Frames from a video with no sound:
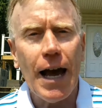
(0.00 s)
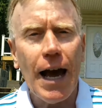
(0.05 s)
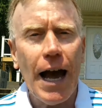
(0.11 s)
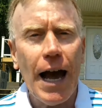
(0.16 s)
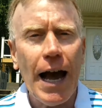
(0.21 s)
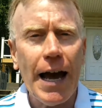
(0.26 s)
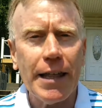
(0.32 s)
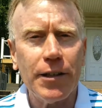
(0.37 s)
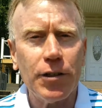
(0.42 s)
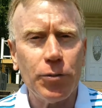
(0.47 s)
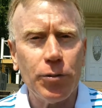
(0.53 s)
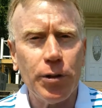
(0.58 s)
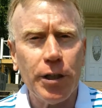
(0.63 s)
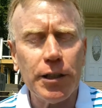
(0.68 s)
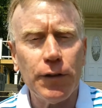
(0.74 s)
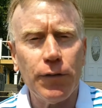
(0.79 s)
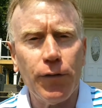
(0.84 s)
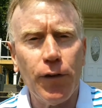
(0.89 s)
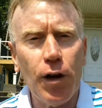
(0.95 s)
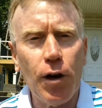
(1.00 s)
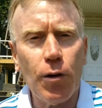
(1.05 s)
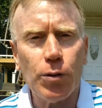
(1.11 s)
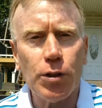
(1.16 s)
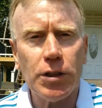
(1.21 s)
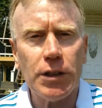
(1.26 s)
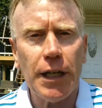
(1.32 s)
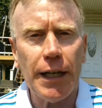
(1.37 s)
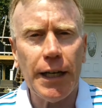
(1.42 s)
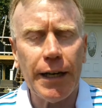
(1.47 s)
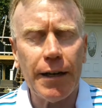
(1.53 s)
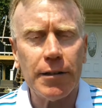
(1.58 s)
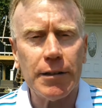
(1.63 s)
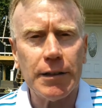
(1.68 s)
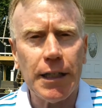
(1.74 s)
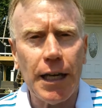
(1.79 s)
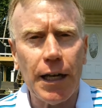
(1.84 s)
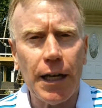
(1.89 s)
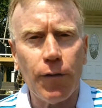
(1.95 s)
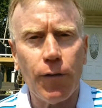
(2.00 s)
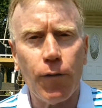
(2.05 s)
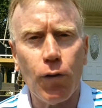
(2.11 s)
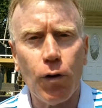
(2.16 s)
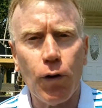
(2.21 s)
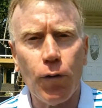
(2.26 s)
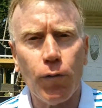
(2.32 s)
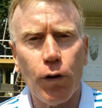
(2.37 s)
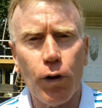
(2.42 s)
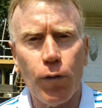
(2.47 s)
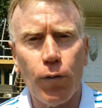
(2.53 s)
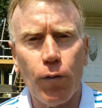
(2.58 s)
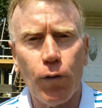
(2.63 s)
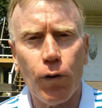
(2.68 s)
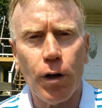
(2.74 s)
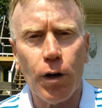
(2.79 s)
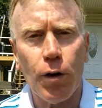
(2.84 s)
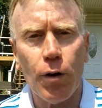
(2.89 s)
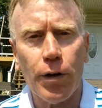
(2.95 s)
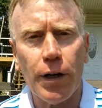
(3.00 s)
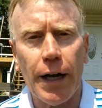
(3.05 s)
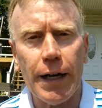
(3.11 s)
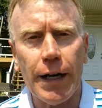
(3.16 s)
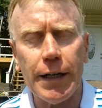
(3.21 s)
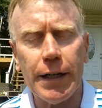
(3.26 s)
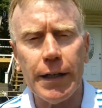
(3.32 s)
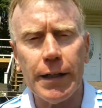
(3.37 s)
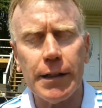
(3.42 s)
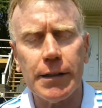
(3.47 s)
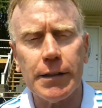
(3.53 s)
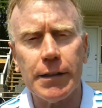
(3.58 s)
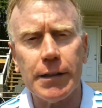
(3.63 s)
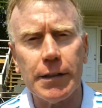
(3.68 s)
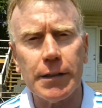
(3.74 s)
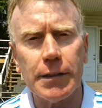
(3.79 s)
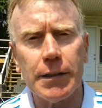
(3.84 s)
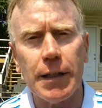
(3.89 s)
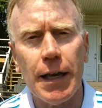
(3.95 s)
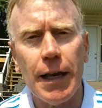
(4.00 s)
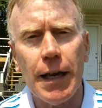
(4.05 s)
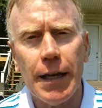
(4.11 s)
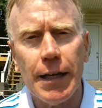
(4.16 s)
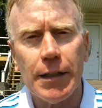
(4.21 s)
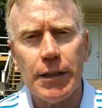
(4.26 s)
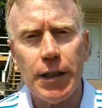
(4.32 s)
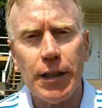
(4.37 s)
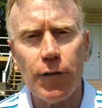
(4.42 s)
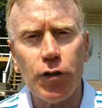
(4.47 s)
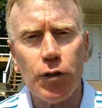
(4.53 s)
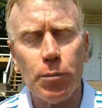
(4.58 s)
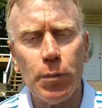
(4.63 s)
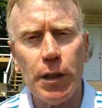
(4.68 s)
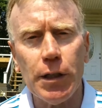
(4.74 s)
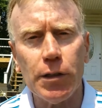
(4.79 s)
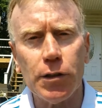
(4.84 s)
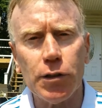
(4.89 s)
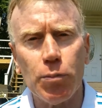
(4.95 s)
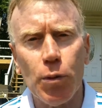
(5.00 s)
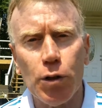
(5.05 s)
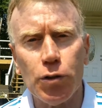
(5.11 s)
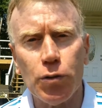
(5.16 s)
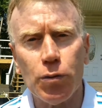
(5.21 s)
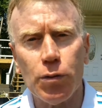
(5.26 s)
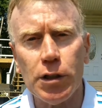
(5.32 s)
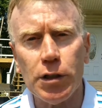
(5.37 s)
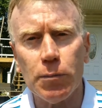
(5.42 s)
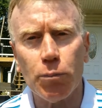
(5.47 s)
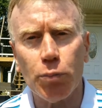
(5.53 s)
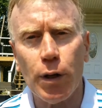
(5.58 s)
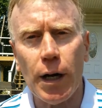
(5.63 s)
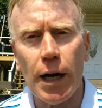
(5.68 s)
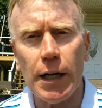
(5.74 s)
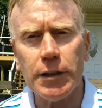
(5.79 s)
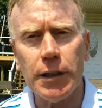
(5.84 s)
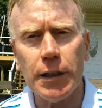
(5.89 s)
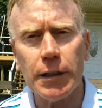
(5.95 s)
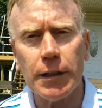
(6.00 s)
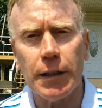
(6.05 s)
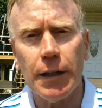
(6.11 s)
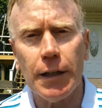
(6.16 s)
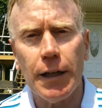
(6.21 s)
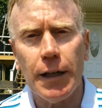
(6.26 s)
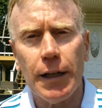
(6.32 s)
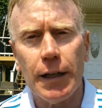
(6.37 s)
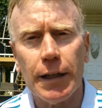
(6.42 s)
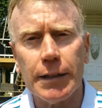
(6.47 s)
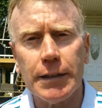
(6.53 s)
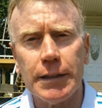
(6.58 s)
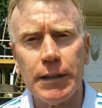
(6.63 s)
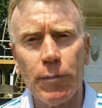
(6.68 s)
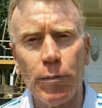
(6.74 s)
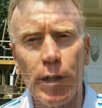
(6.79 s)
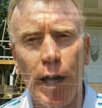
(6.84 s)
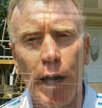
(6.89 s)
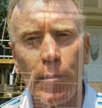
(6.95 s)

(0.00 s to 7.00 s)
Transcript: Hi, this is Rick Tafone. We're standing outside of 444 Oneida. This is Jeff Schmigel's most recent project. Let's see what hard